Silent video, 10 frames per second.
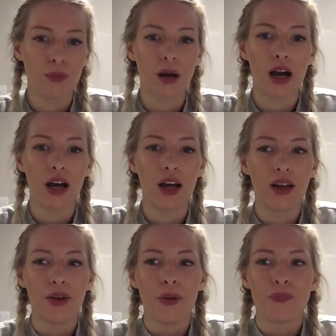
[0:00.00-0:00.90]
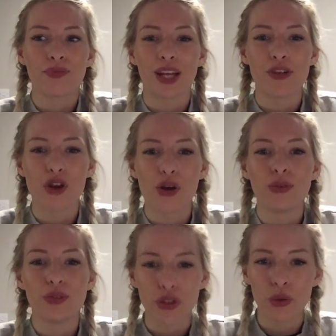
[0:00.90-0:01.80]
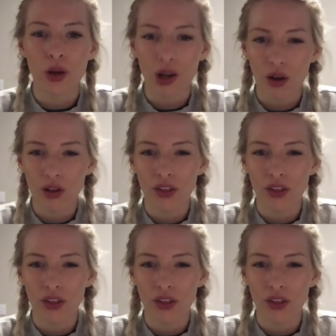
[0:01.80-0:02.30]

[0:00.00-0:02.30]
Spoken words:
but they don't do a lot.